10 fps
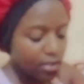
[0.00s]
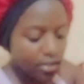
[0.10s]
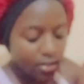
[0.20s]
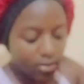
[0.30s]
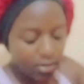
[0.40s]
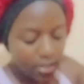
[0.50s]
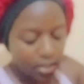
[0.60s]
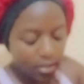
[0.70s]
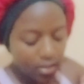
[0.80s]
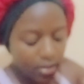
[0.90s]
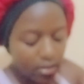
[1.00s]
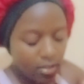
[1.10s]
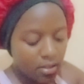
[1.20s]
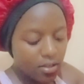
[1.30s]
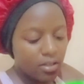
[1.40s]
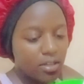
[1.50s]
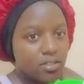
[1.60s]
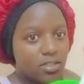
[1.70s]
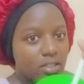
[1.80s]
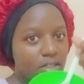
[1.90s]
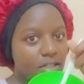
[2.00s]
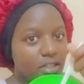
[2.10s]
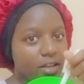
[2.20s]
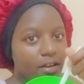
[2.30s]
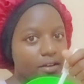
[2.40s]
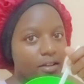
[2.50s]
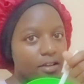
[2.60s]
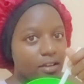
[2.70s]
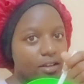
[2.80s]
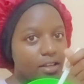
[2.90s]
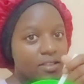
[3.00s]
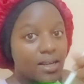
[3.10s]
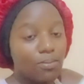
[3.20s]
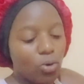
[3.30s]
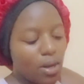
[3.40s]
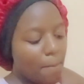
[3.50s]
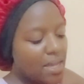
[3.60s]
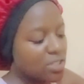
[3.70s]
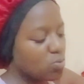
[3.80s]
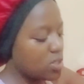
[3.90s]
okay, it's in here, and then I'm gonna mix with